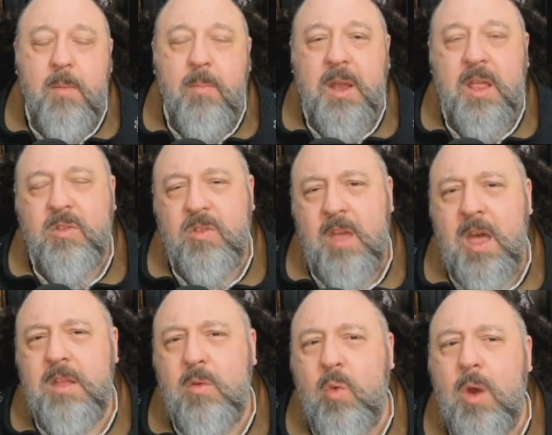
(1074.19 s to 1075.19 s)
but it's
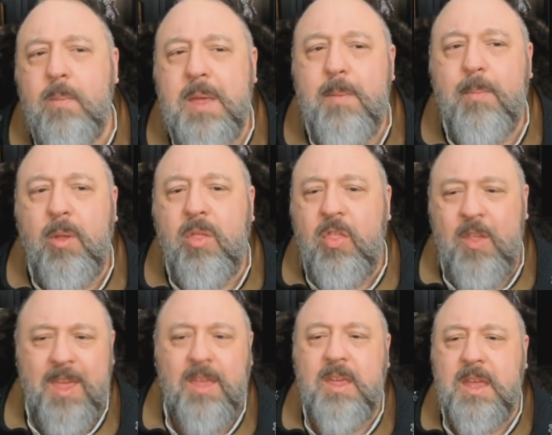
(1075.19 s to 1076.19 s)
not what people
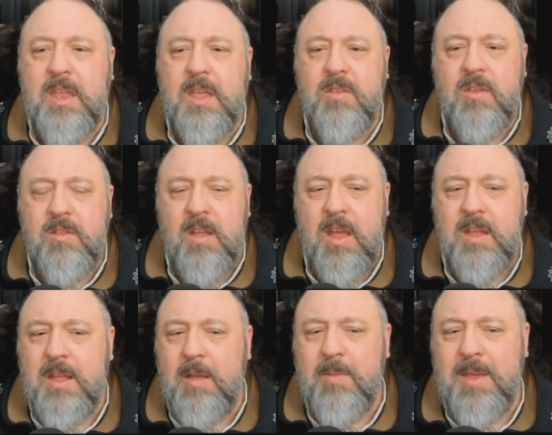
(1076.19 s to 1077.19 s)
think it is. It's
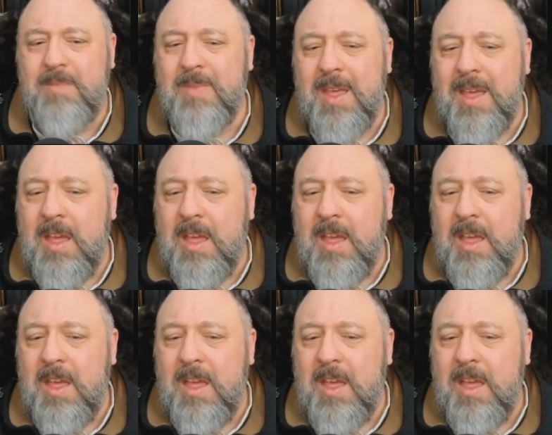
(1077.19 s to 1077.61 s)
not, I mean,